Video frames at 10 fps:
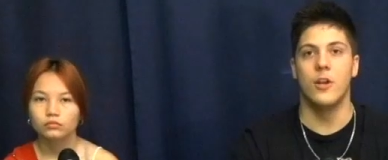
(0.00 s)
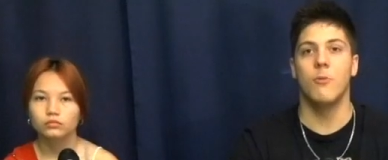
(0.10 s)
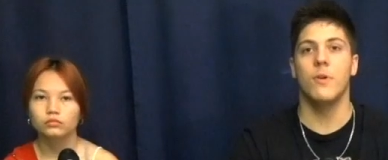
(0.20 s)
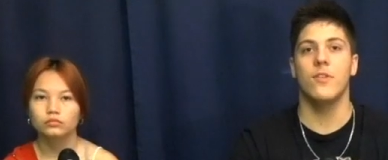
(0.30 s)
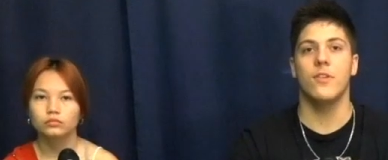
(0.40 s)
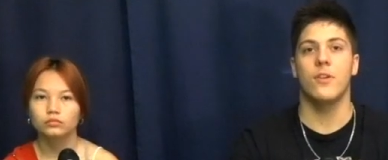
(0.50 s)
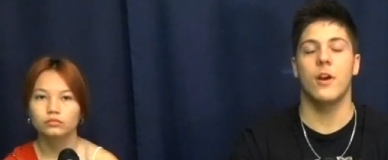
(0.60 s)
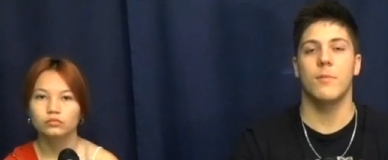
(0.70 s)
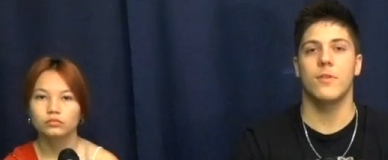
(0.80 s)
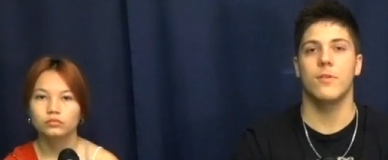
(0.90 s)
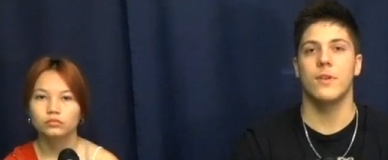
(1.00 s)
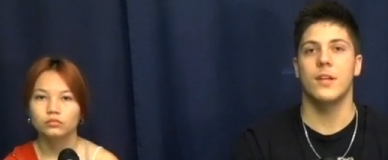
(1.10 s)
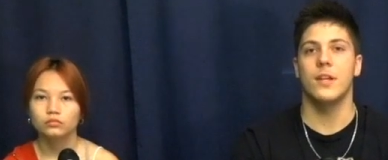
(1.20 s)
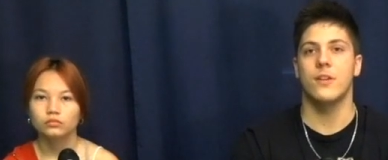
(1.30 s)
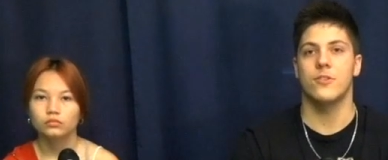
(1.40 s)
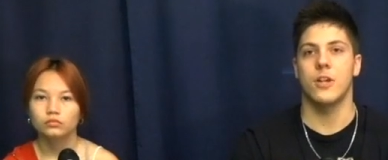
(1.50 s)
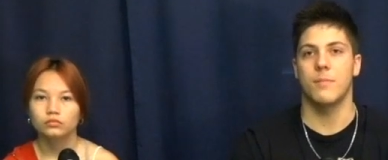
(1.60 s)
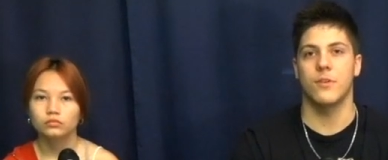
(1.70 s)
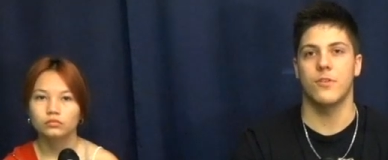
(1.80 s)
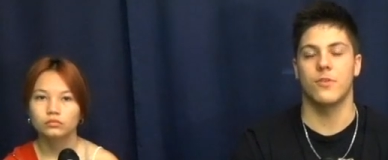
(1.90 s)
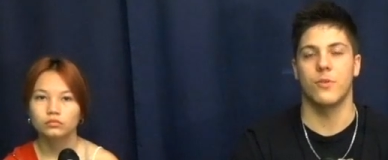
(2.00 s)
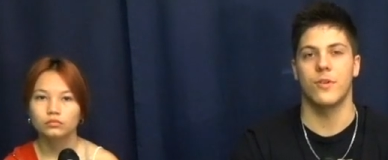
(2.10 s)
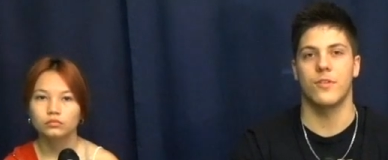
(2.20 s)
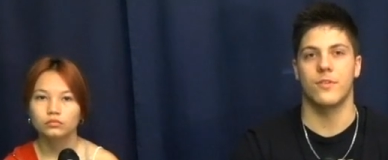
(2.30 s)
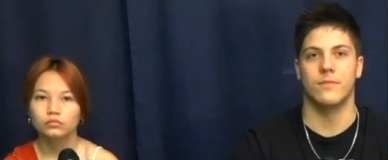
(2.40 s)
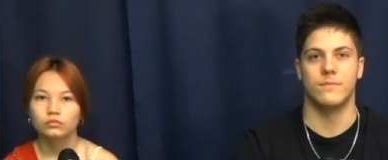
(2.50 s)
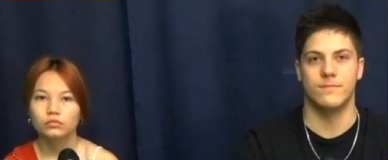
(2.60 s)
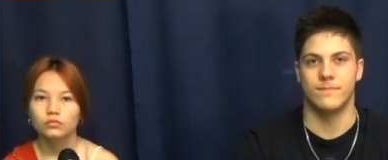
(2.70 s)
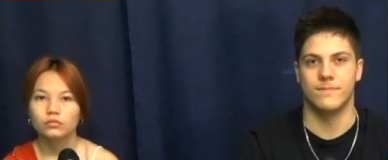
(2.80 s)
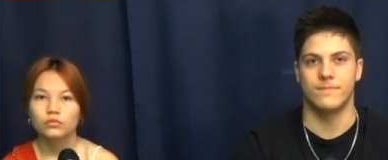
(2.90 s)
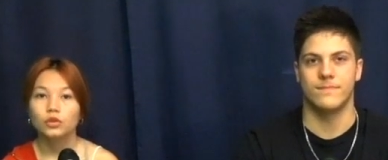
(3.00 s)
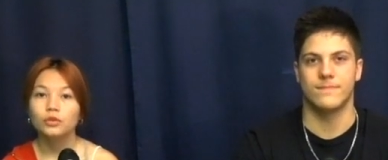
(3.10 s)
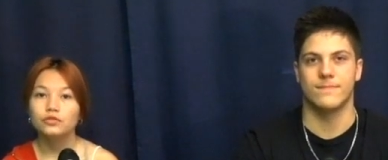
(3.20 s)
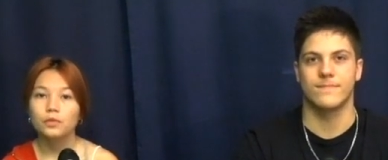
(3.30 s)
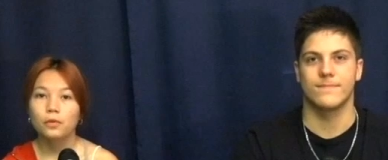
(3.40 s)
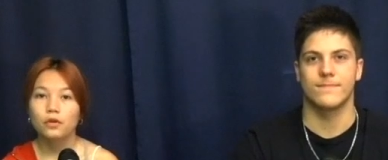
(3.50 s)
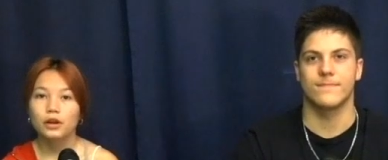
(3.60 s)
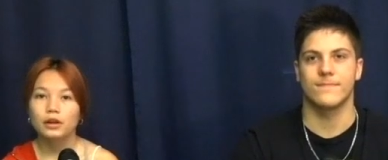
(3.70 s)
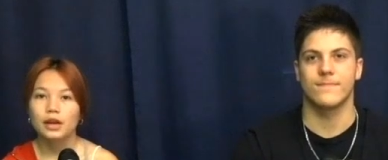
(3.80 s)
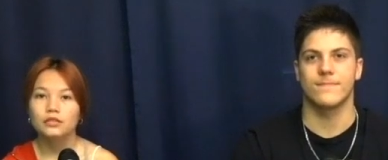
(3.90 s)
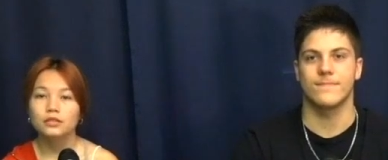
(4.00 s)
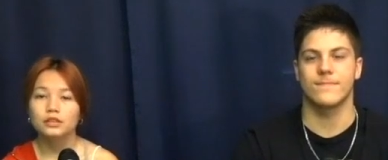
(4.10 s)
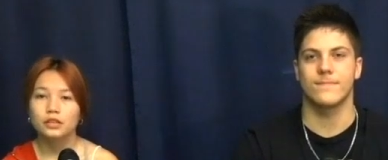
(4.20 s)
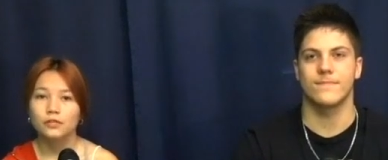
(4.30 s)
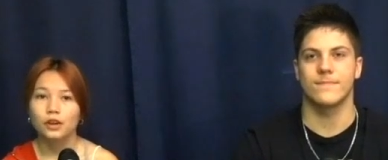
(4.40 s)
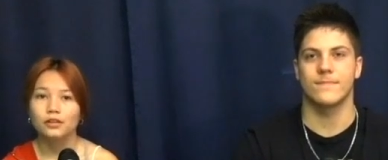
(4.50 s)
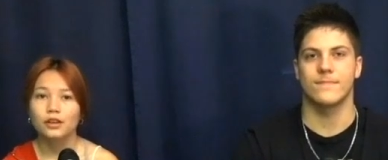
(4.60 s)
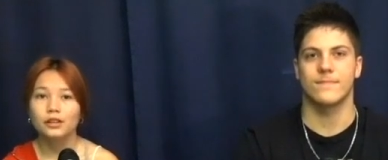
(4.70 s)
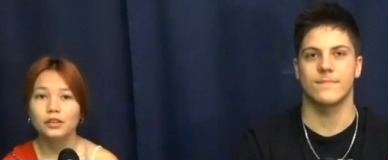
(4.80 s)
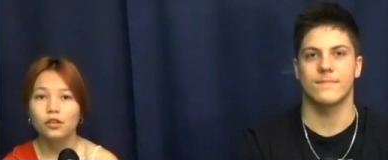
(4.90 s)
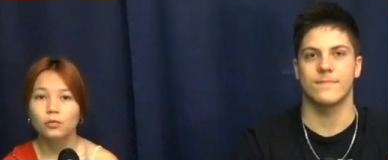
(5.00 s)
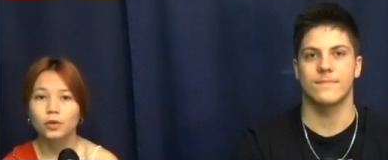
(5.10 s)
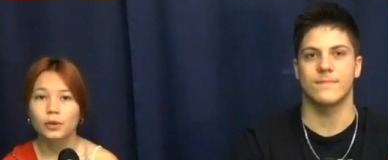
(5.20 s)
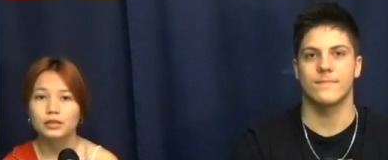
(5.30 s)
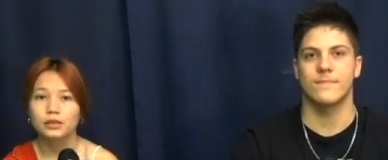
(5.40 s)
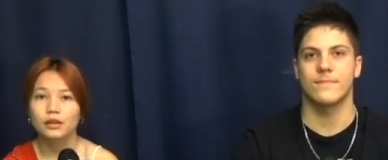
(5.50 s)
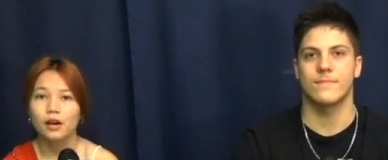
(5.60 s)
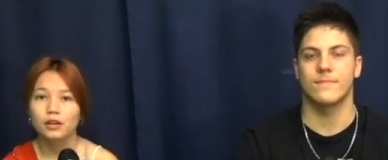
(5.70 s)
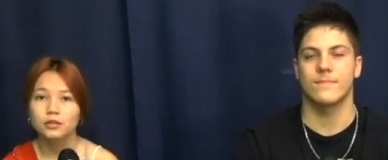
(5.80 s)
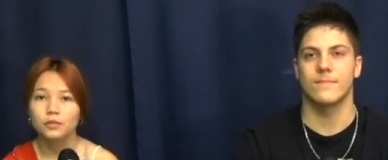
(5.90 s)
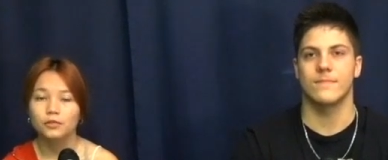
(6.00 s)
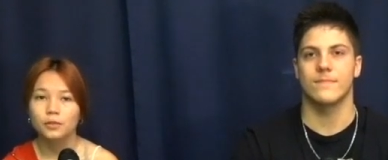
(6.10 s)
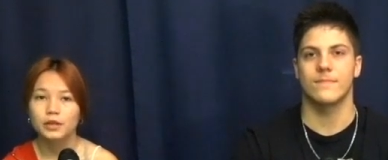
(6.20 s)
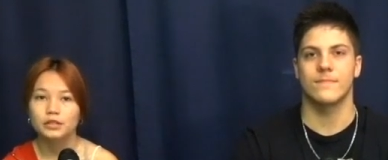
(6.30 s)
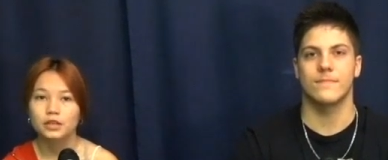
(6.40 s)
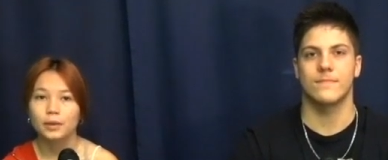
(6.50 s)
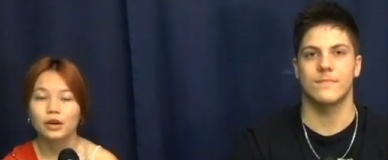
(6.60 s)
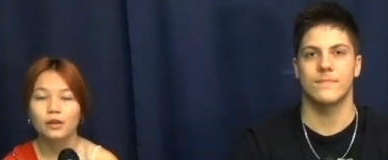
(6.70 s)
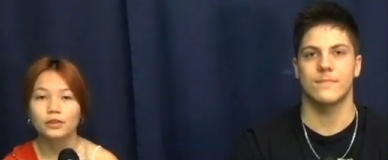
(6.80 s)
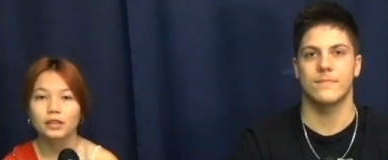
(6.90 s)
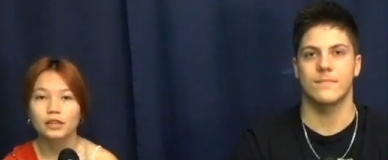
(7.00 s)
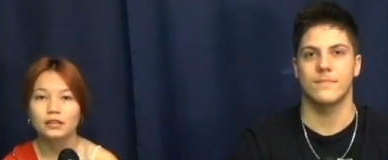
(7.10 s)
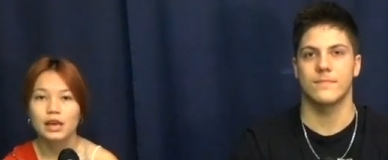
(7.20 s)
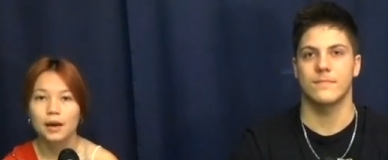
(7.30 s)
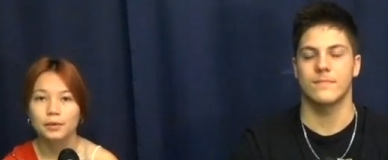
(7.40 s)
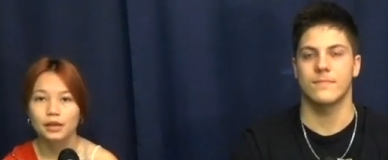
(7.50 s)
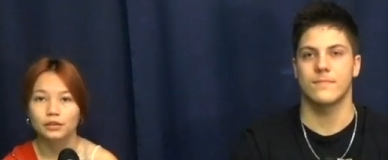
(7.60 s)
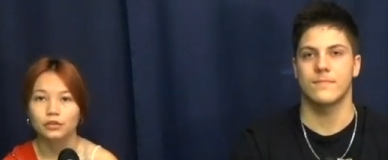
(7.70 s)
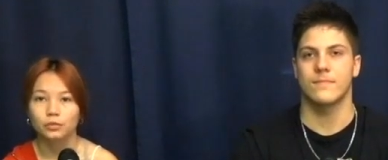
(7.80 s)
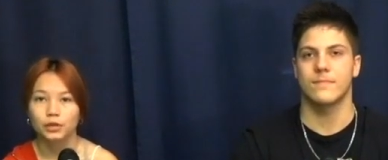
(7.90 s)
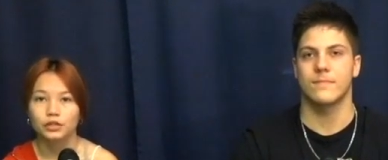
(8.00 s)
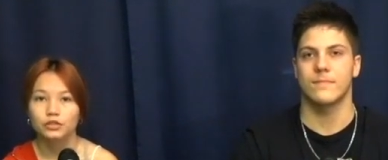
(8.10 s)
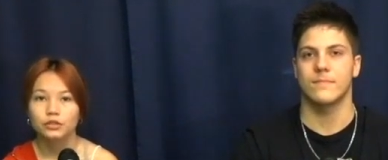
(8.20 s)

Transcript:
Speaker 1: Don't miss your opportunity to sharpen your scores.
Speaker 2: The Ridge Report and SRTV are not the only ways to get awesome information about everything that's happening at the Ridge.